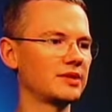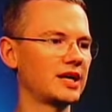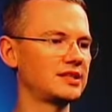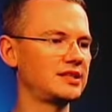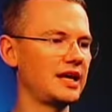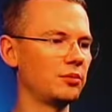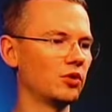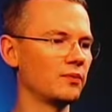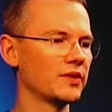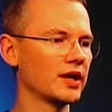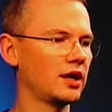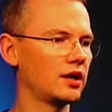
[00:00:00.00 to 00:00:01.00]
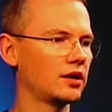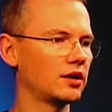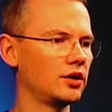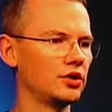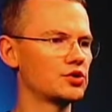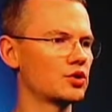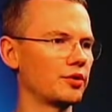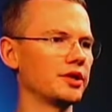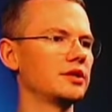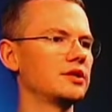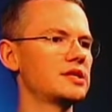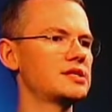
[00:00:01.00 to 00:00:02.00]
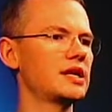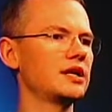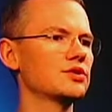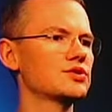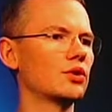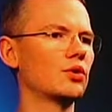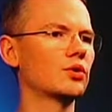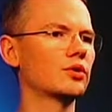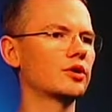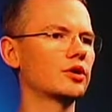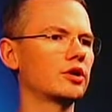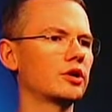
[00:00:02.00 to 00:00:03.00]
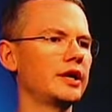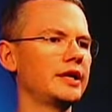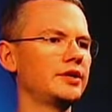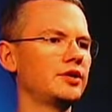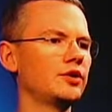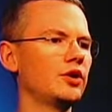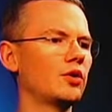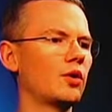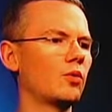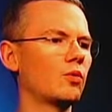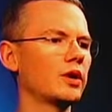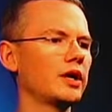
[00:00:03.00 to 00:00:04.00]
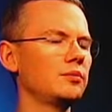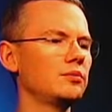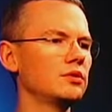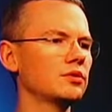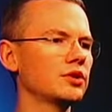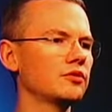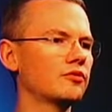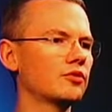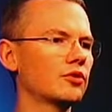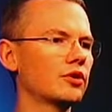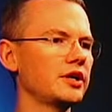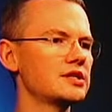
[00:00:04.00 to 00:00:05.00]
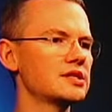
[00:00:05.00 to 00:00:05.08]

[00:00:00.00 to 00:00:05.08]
table. Sorry, the sales order header. No, what I'm looking for is the